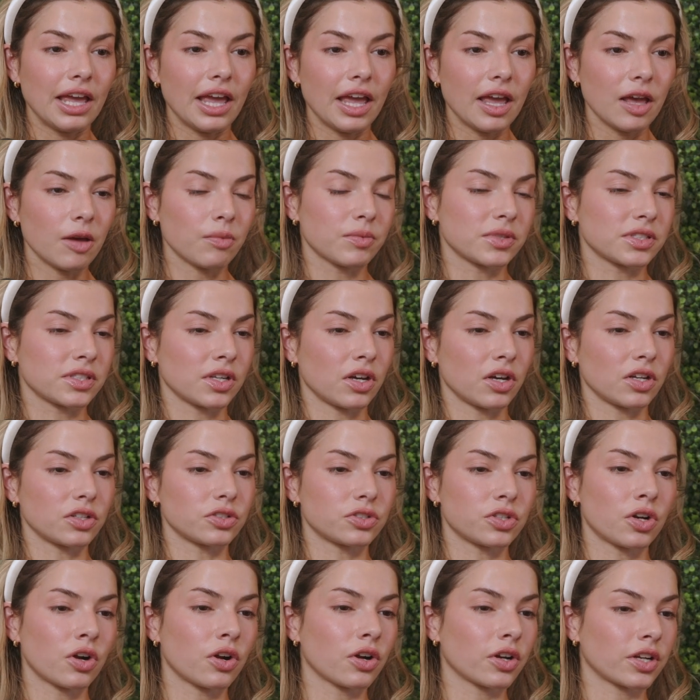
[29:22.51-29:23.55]
Amazon,
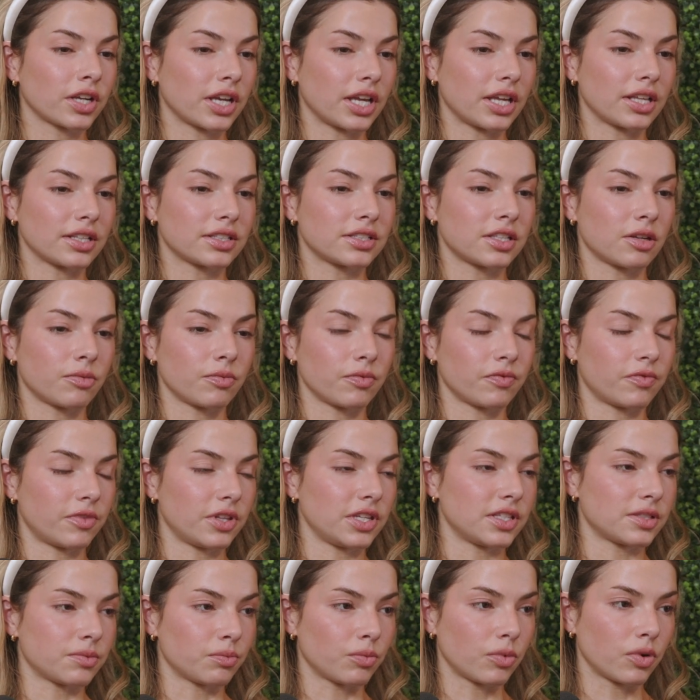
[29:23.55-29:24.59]
Target, some of
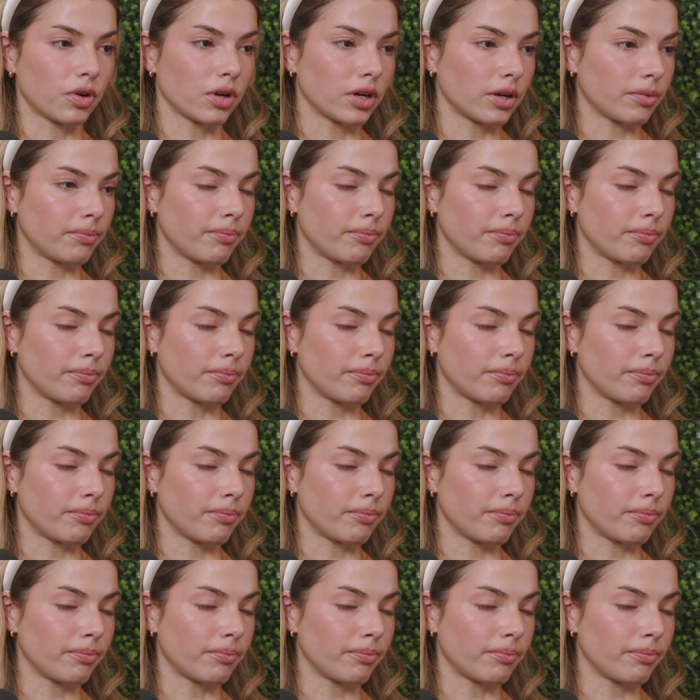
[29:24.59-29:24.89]
these more